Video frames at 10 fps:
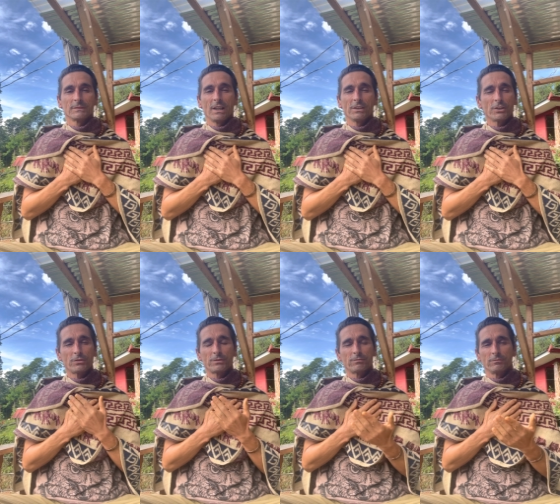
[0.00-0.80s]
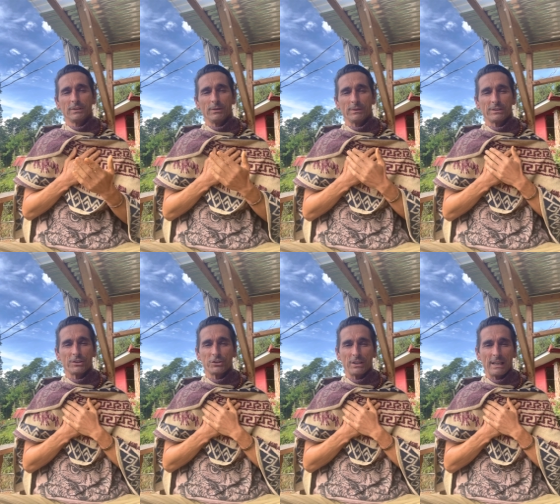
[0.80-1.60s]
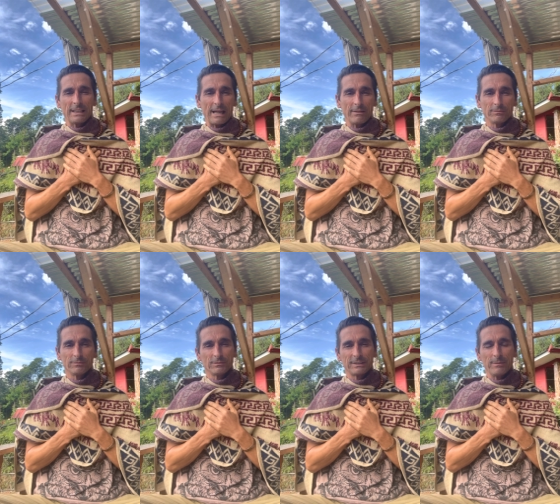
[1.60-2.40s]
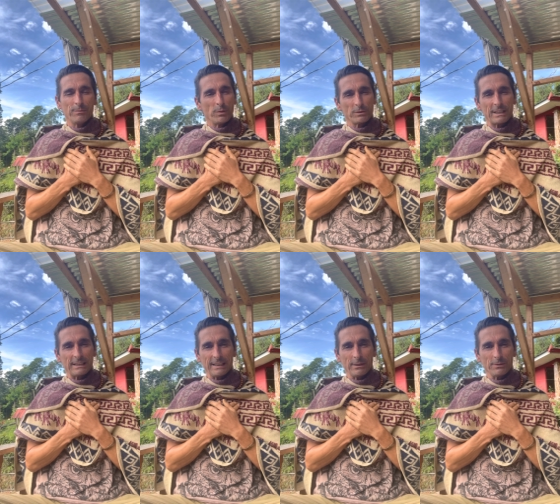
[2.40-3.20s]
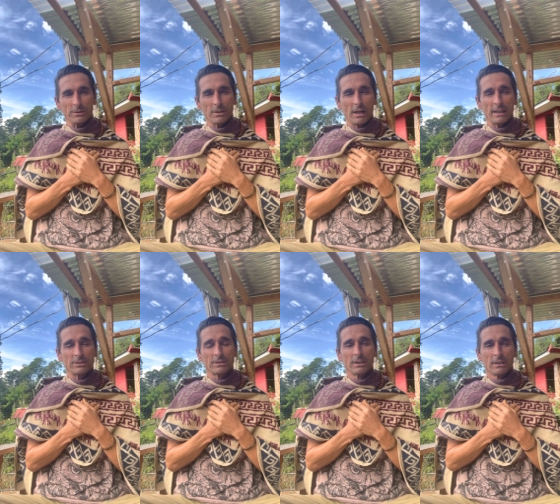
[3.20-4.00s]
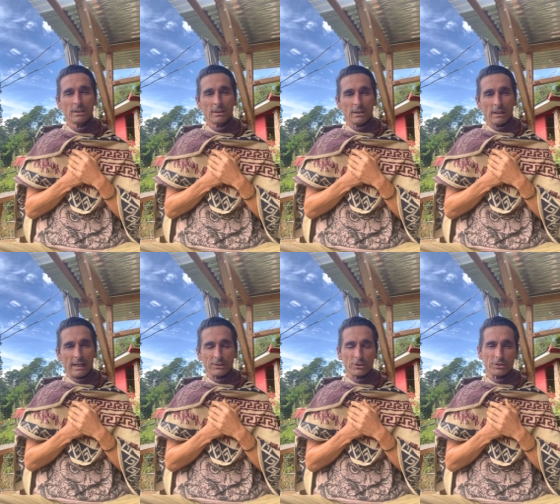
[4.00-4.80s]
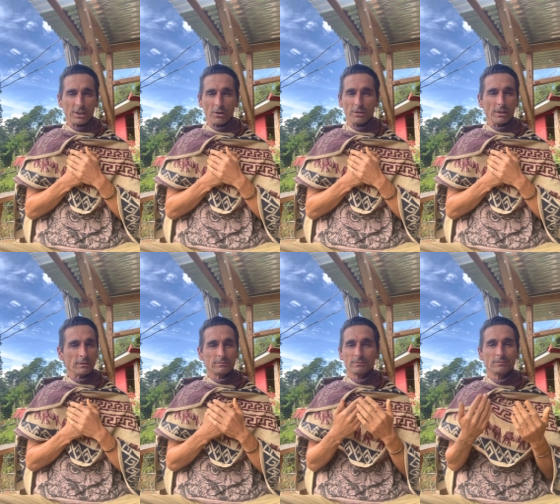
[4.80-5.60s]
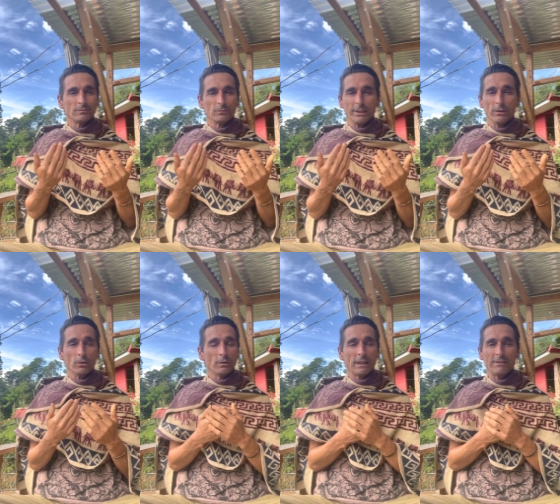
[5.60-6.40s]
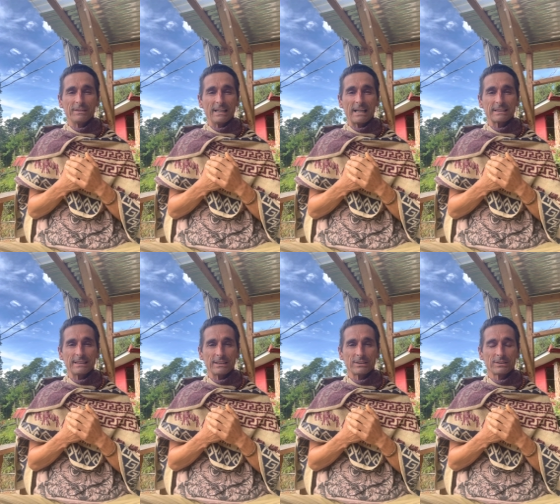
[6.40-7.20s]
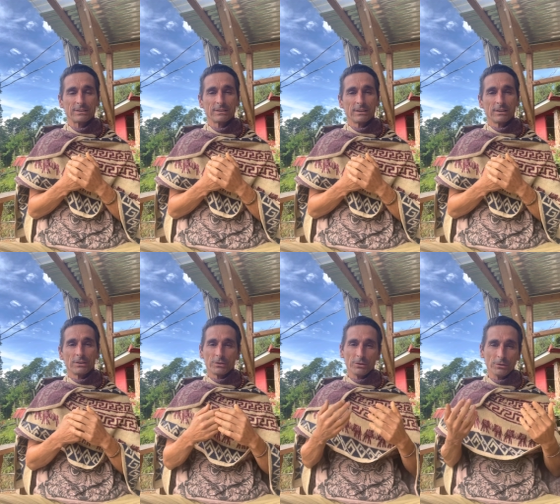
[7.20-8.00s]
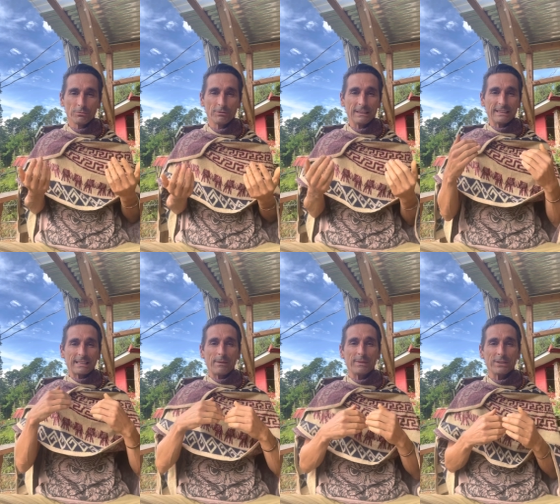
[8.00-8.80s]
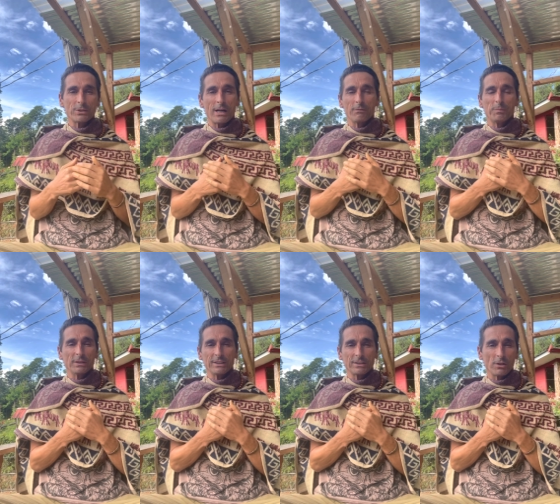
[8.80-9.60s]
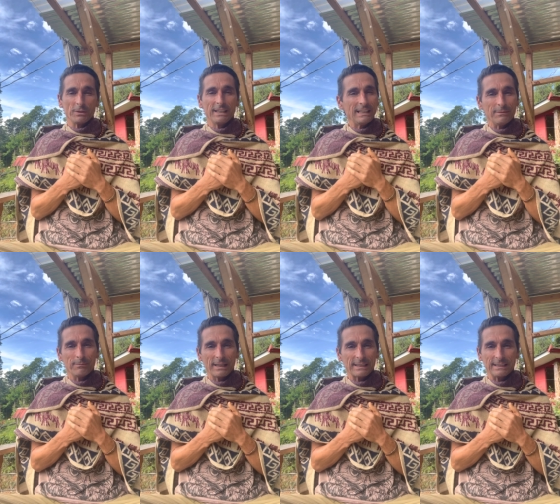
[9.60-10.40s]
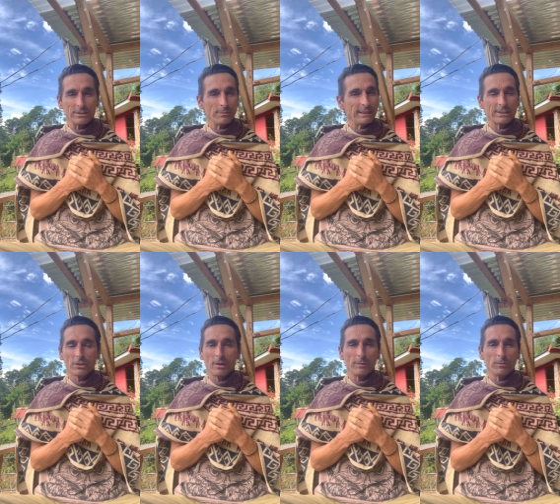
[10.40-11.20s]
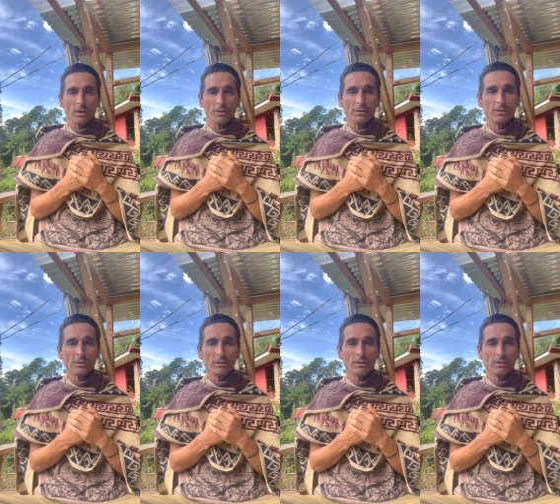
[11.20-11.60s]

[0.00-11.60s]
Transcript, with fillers: I just really wanted to share that simple technique with you guys, and just know that we all have the access to really tap into our body's own healing mechanism anytime we want.